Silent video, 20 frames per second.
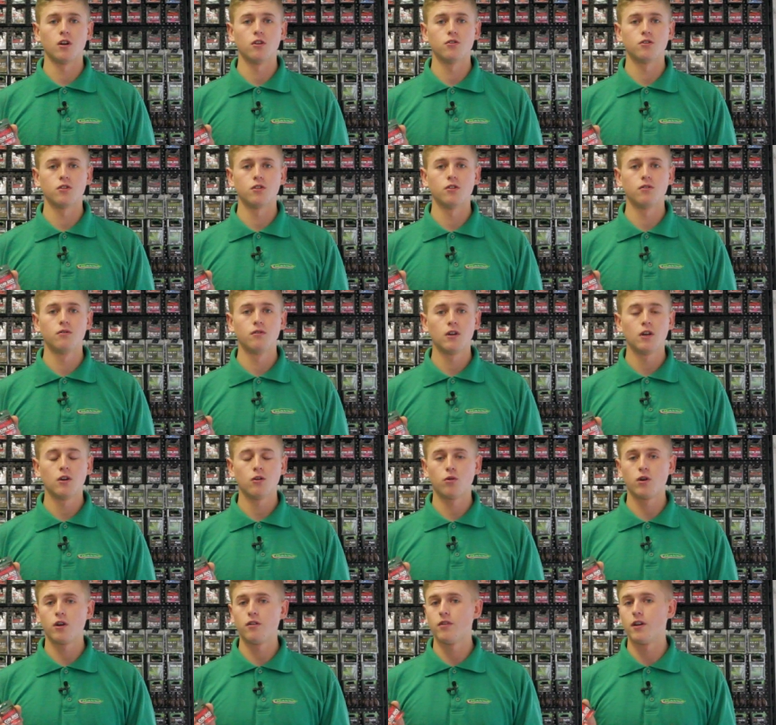go to,
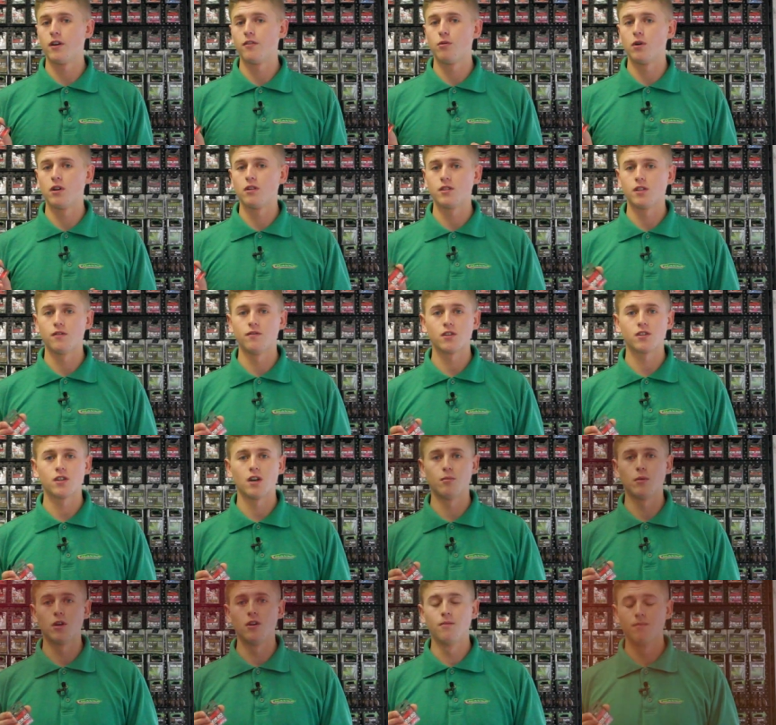or even F1s in the
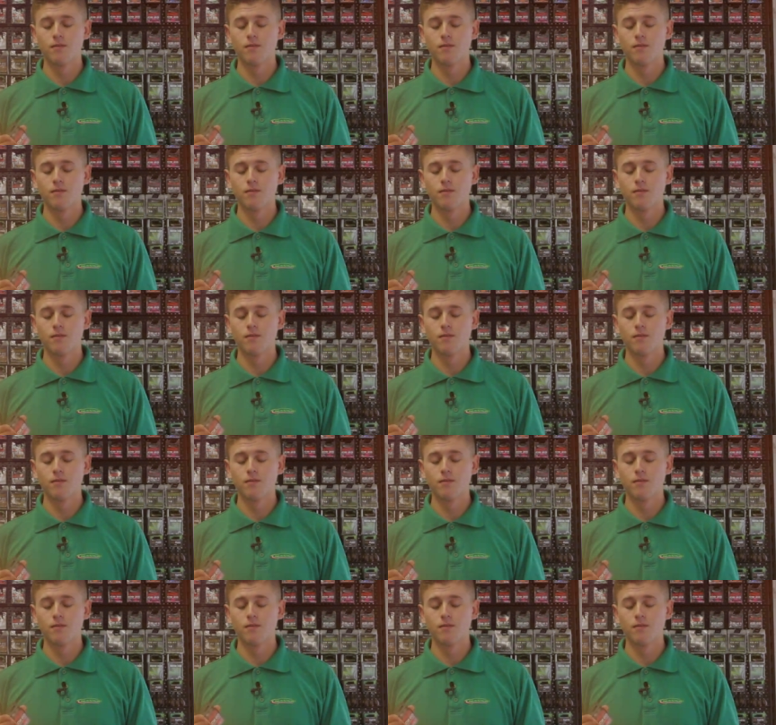summer.